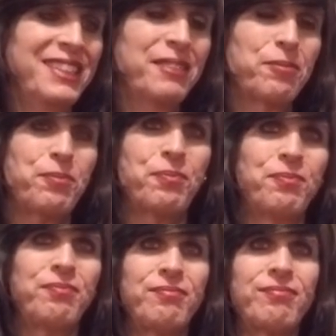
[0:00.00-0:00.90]
used to
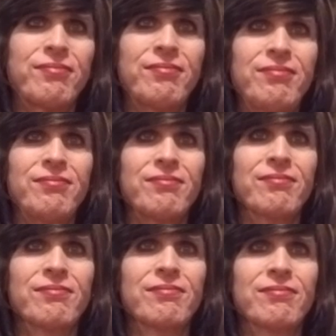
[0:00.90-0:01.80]
drink the silver
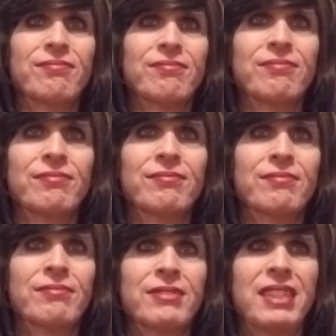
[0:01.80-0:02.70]
bullets all the
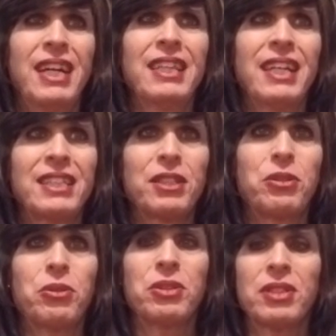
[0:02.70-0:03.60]
time in Missouri. I
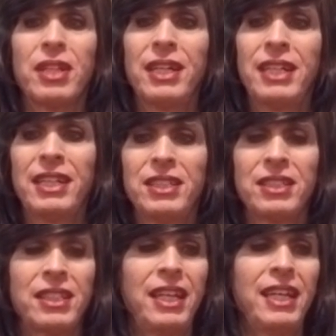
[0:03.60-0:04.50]
like the Light.
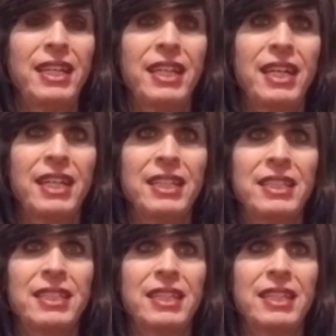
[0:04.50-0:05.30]
not, nothing uh, wrong.